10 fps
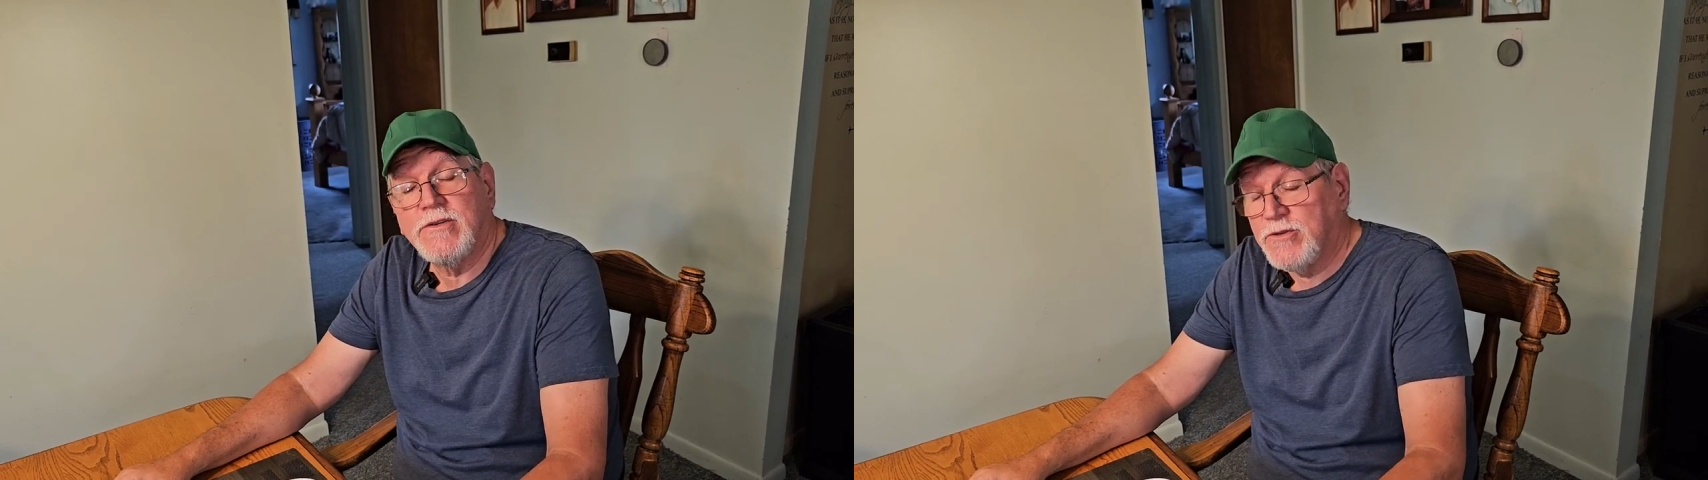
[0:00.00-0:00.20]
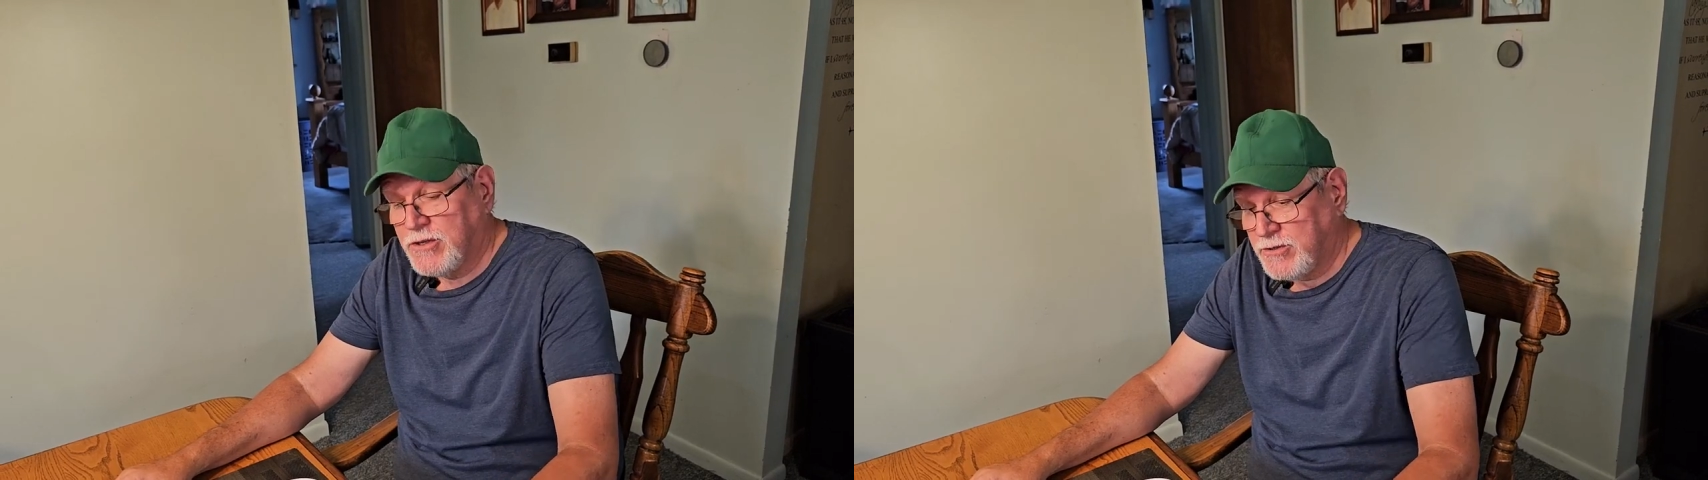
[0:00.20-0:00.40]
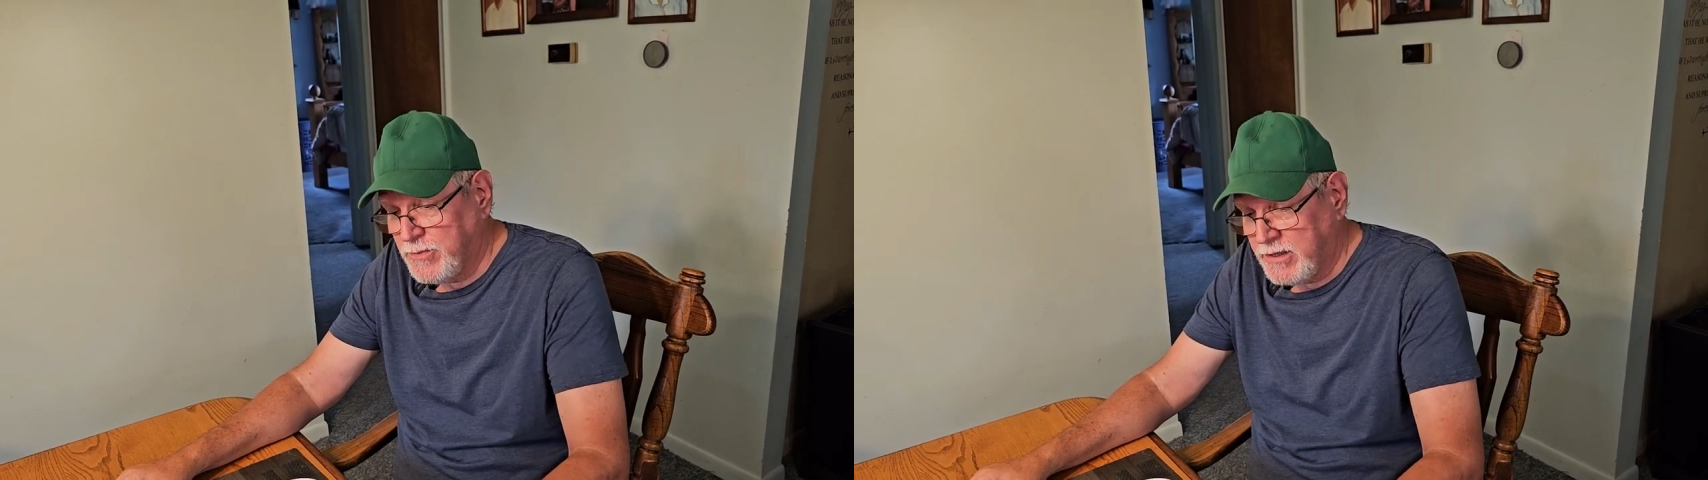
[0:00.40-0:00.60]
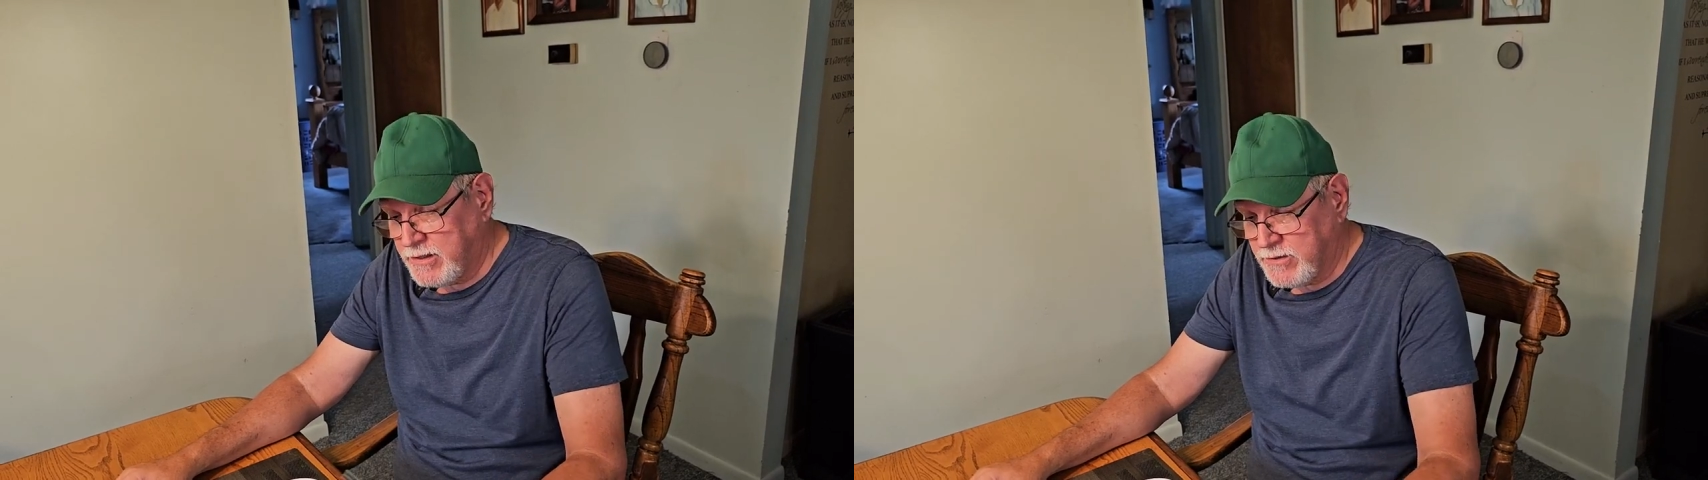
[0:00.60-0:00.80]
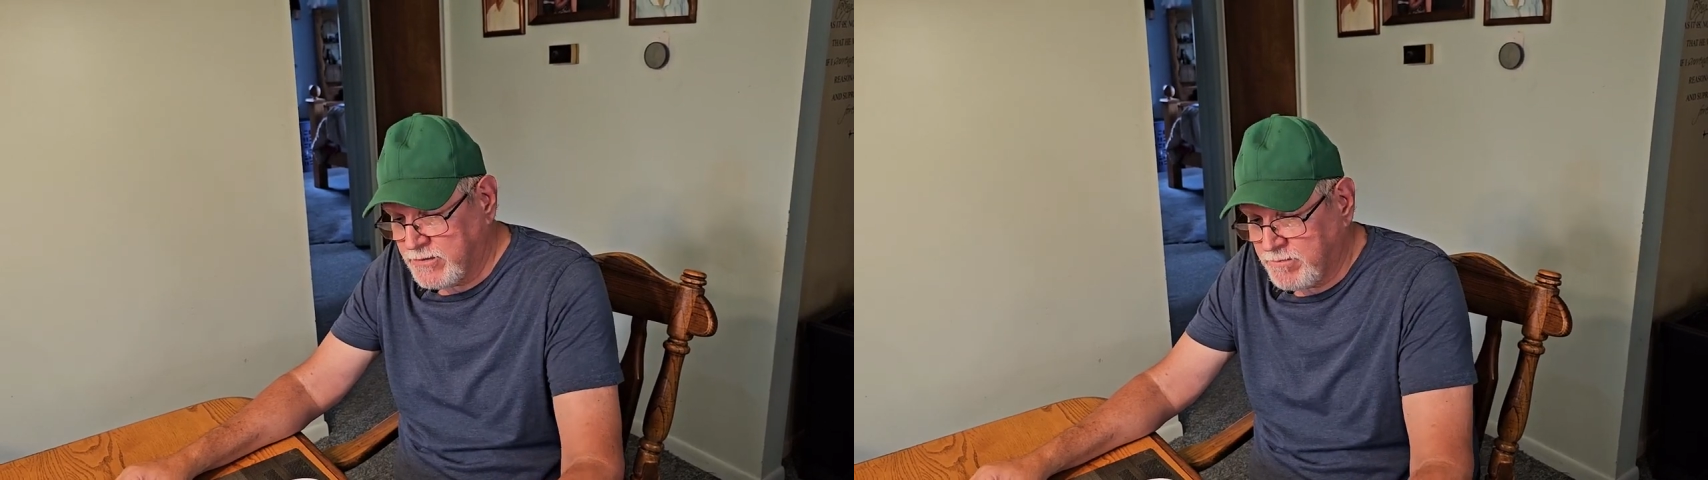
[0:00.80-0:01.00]
Joyce made
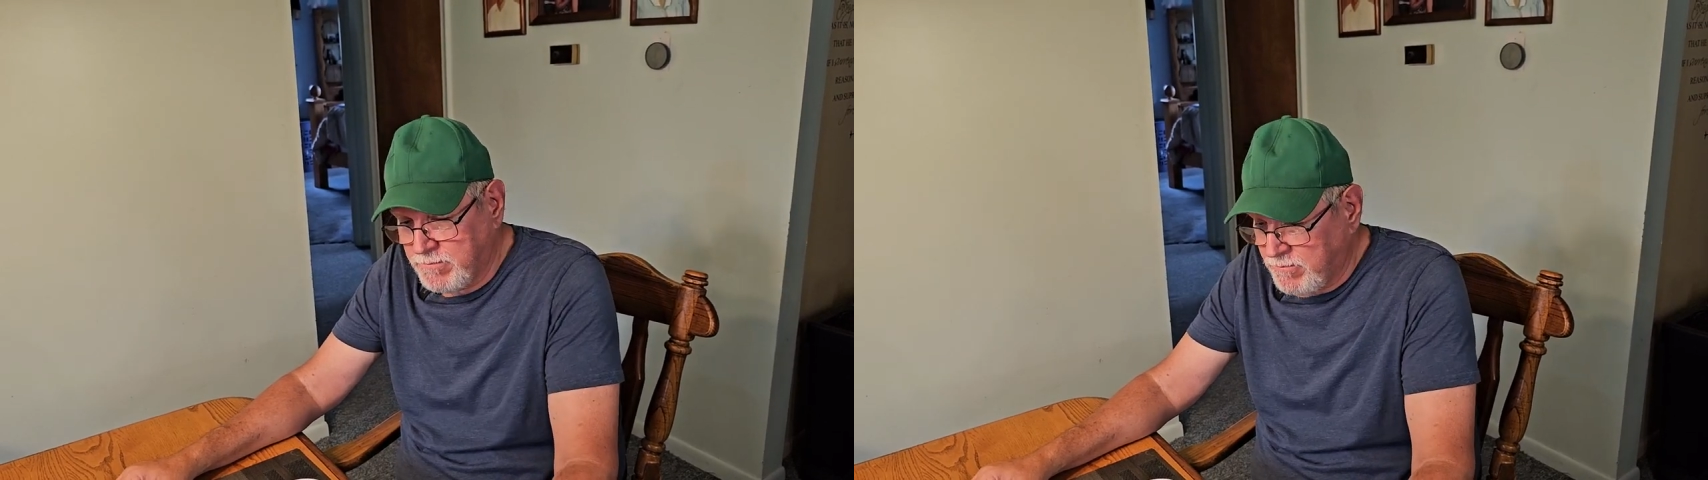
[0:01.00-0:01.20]
this